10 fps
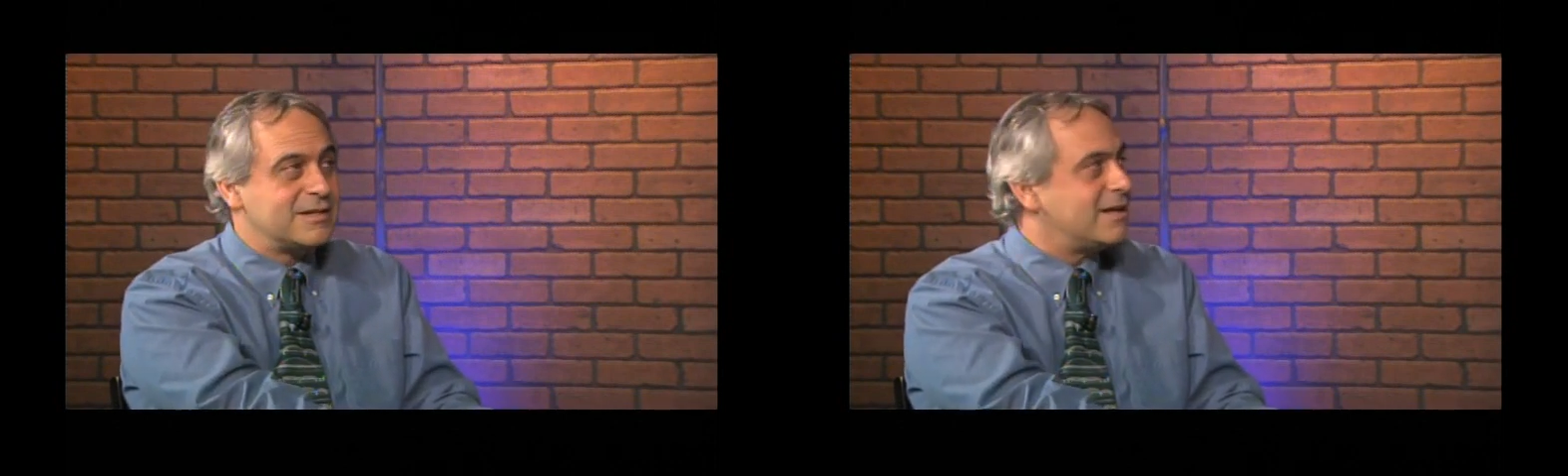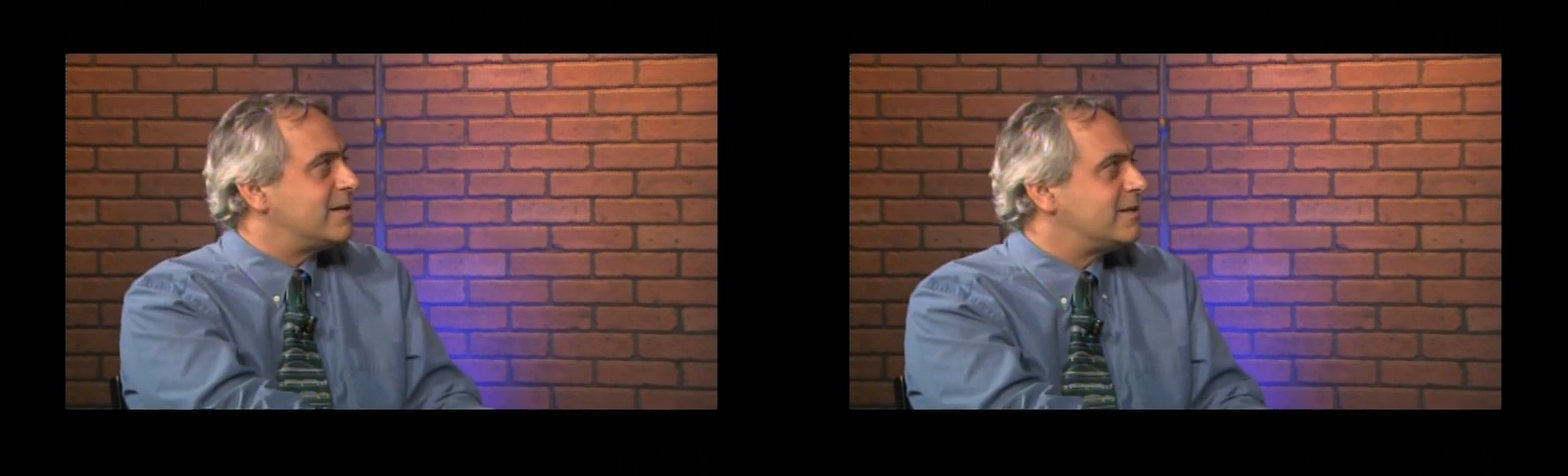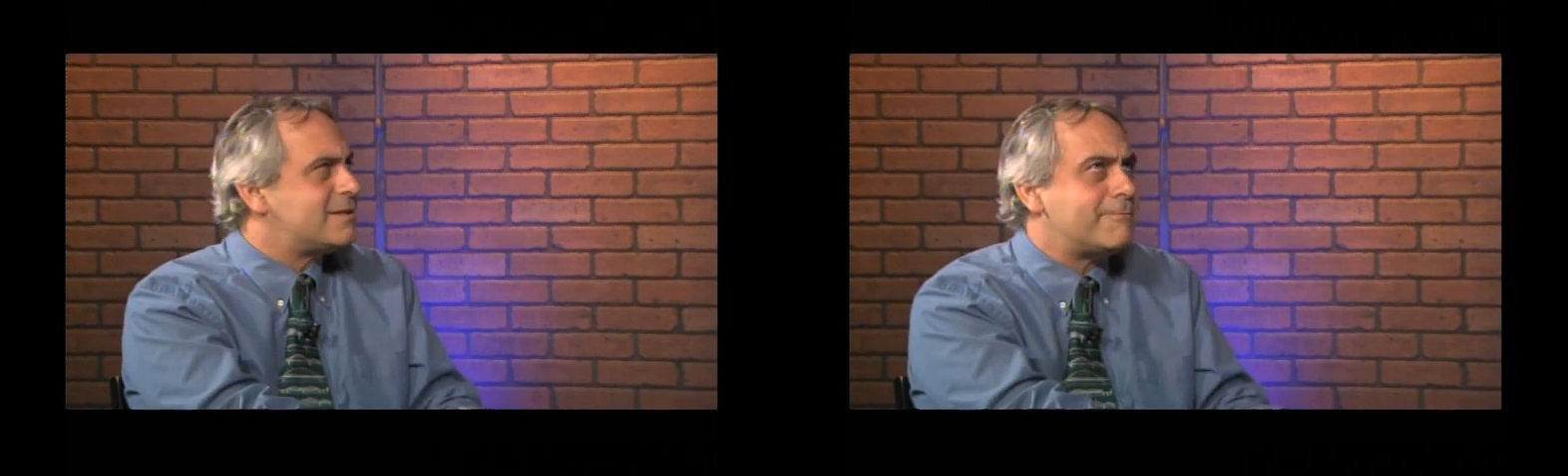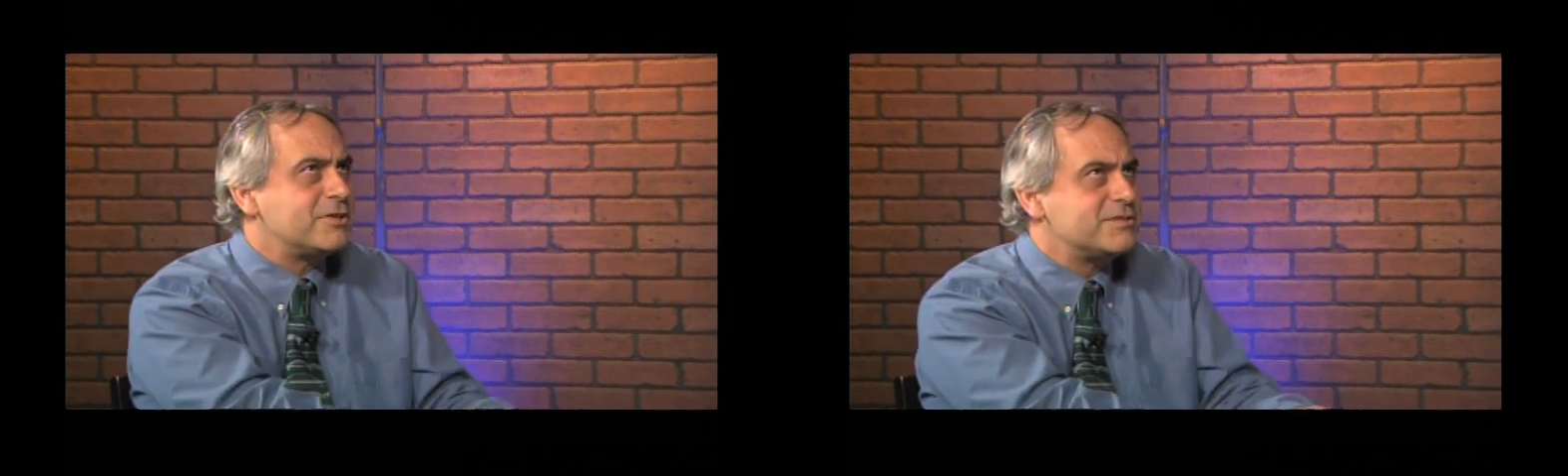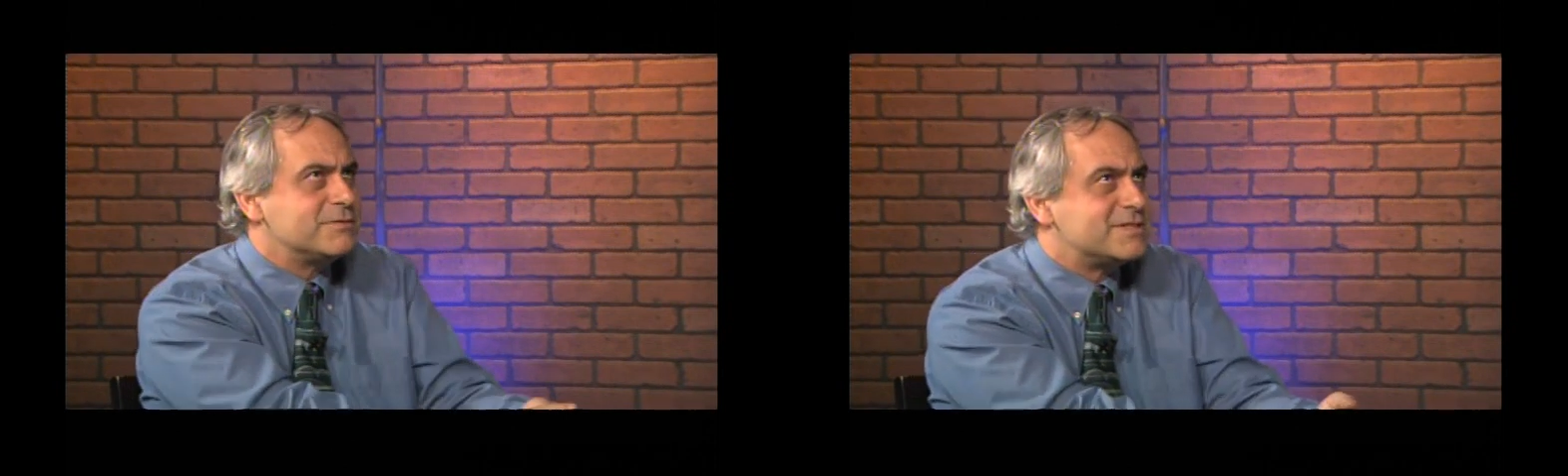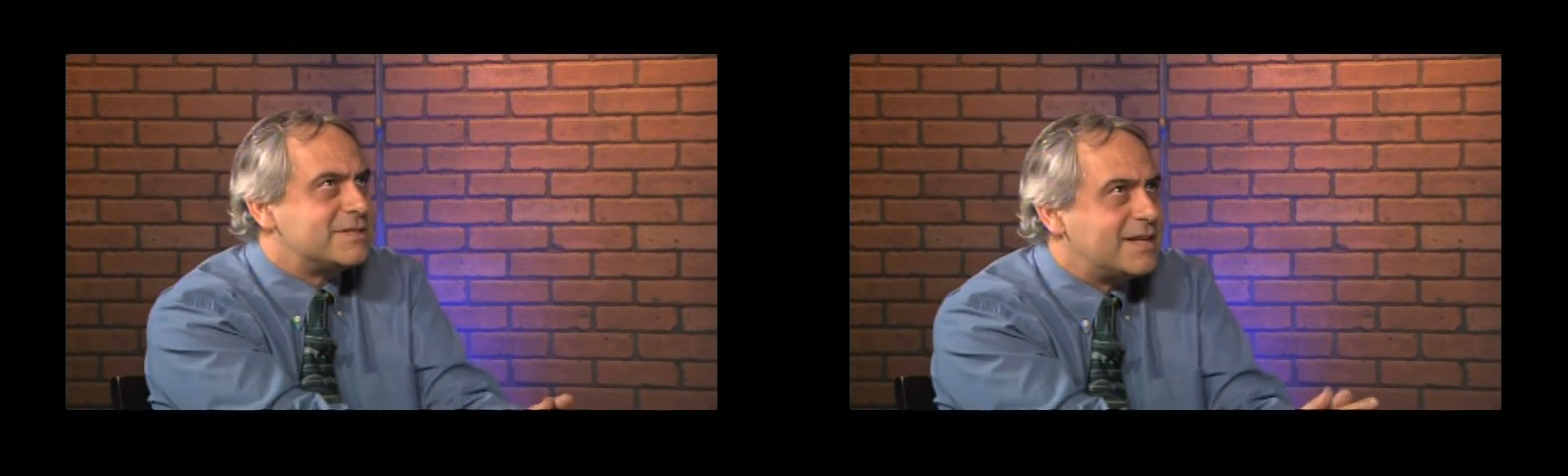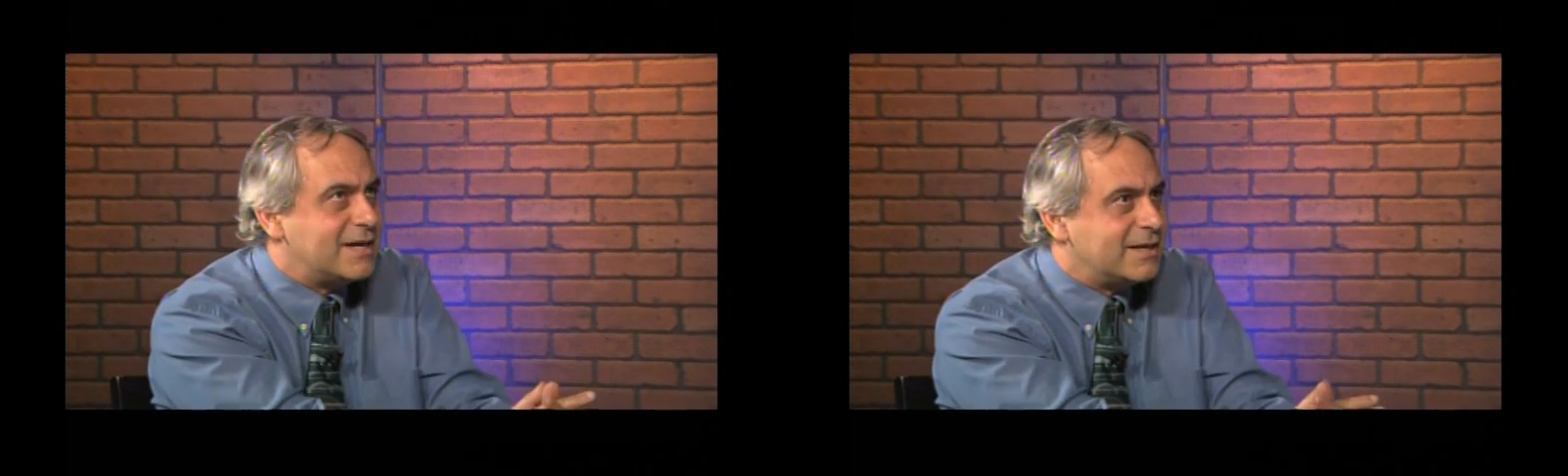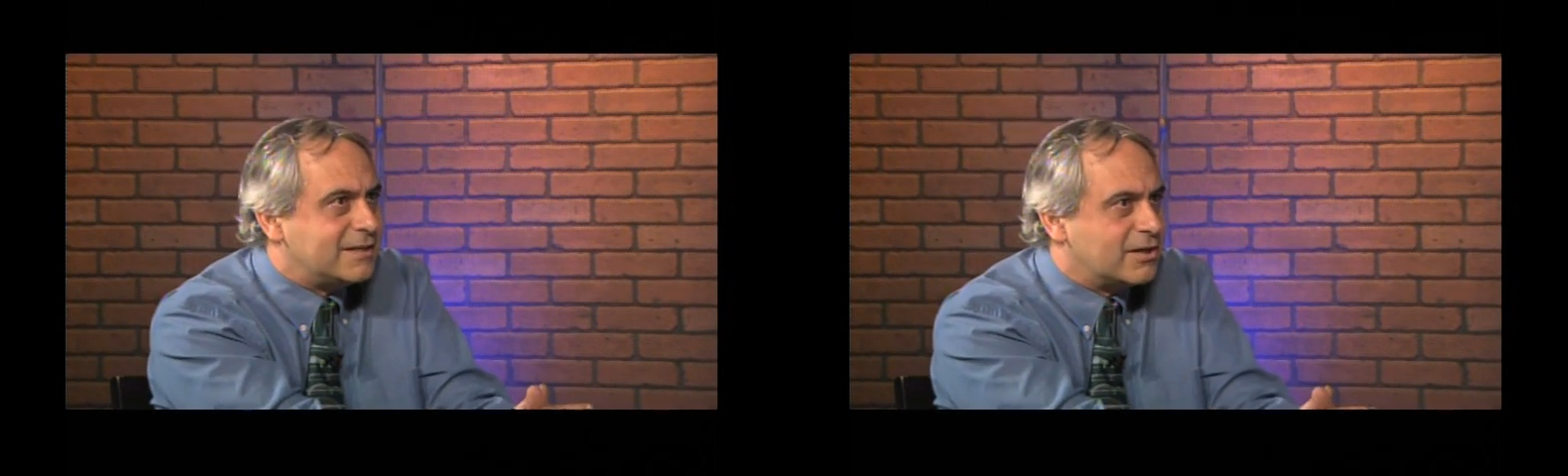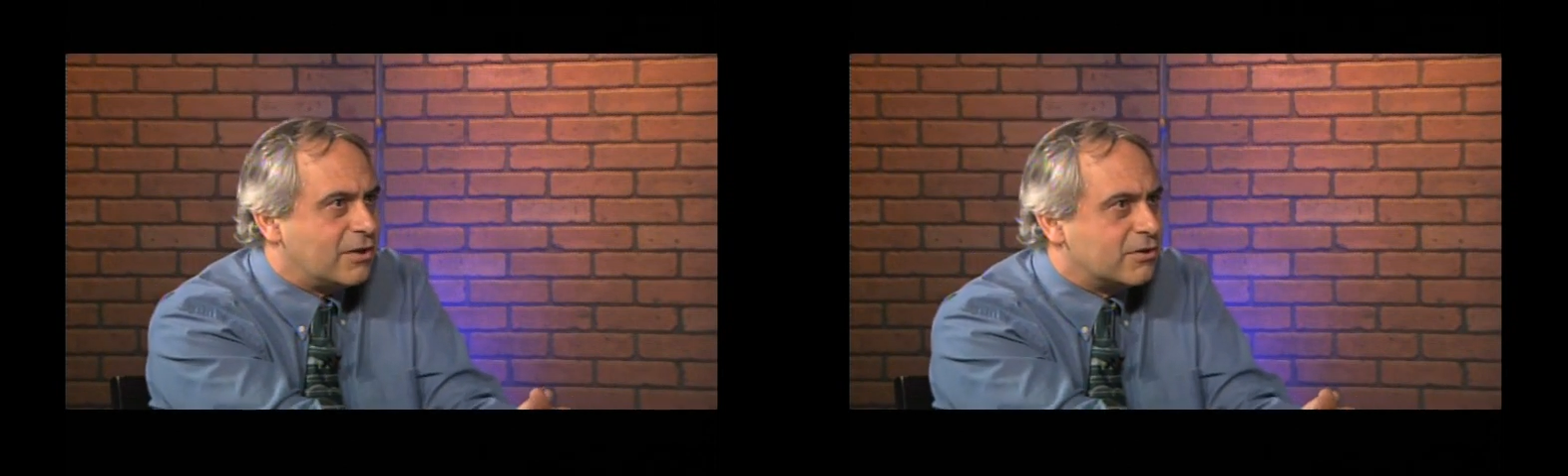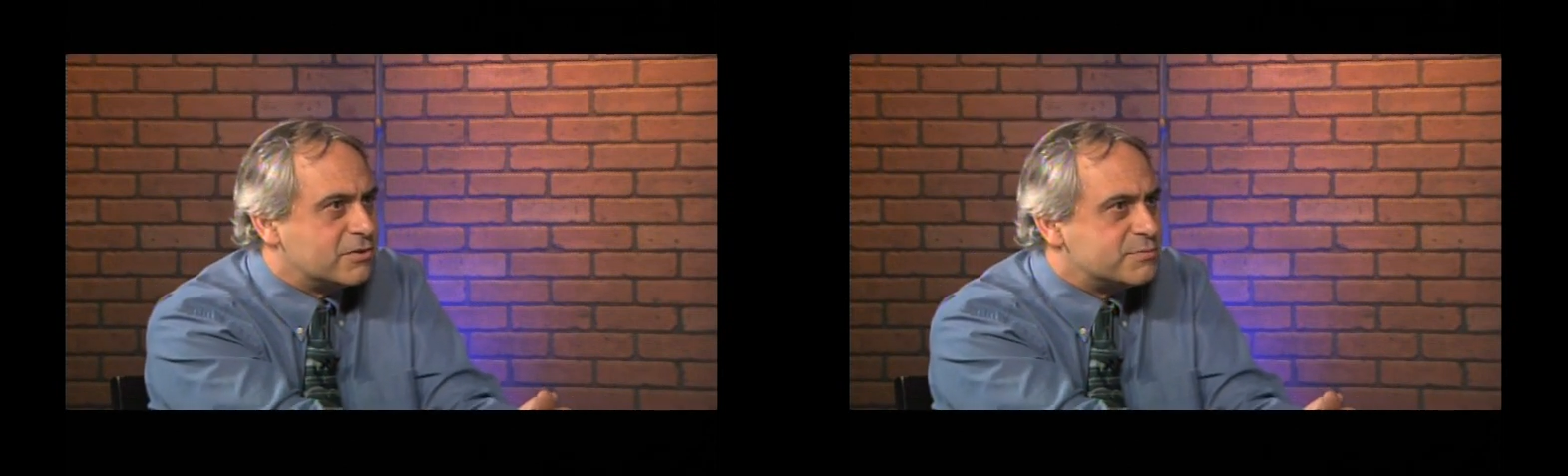In the demolition, did it
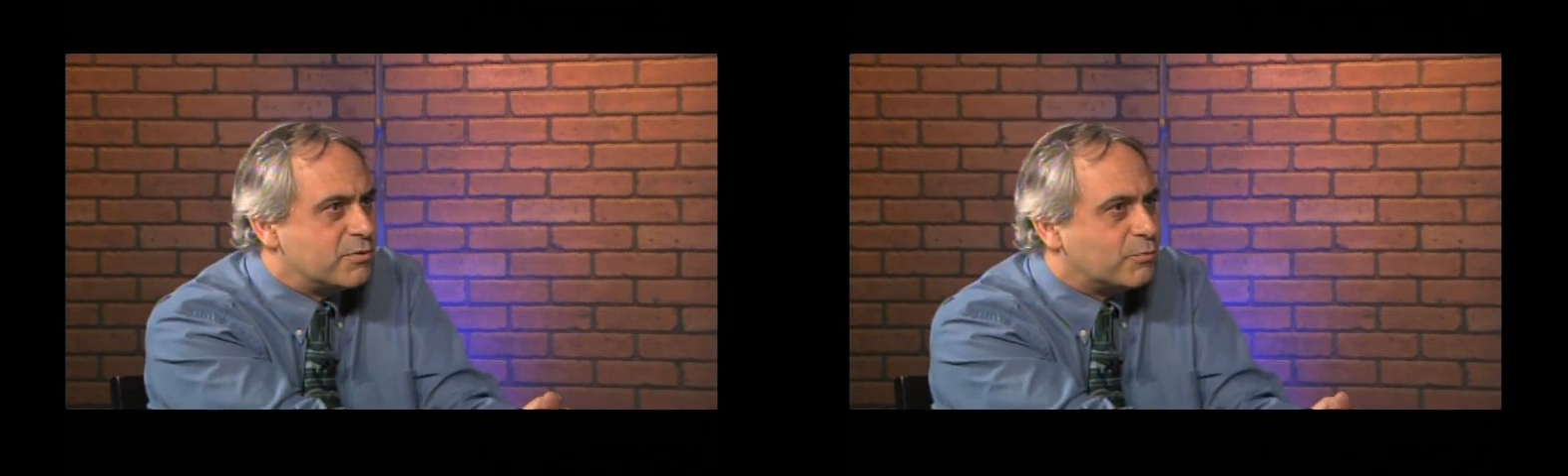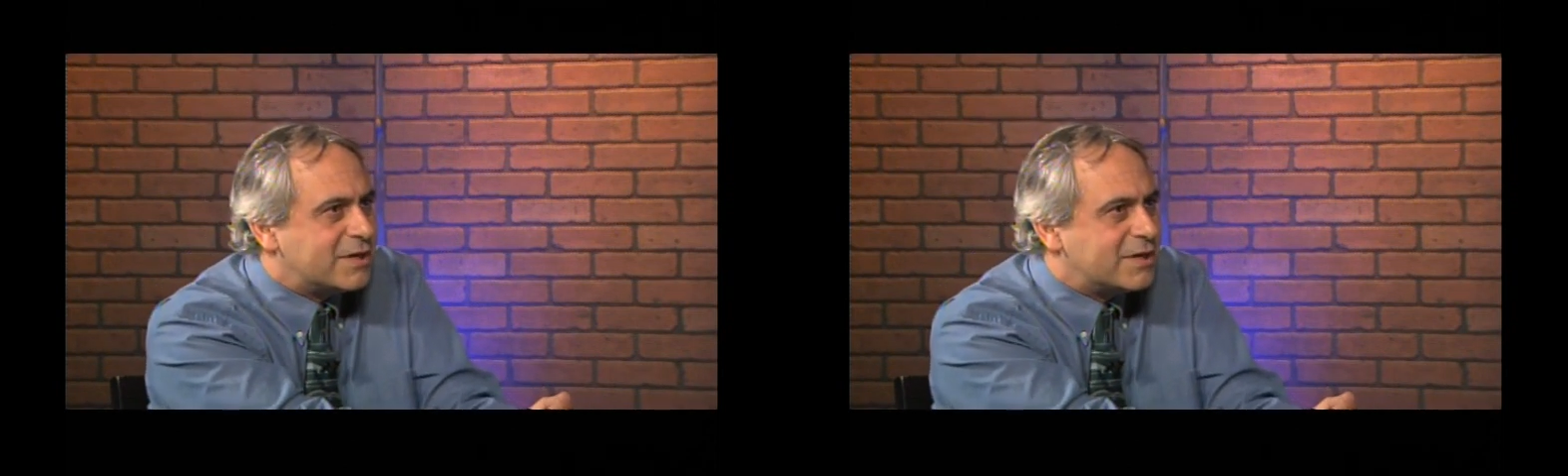all go smooth?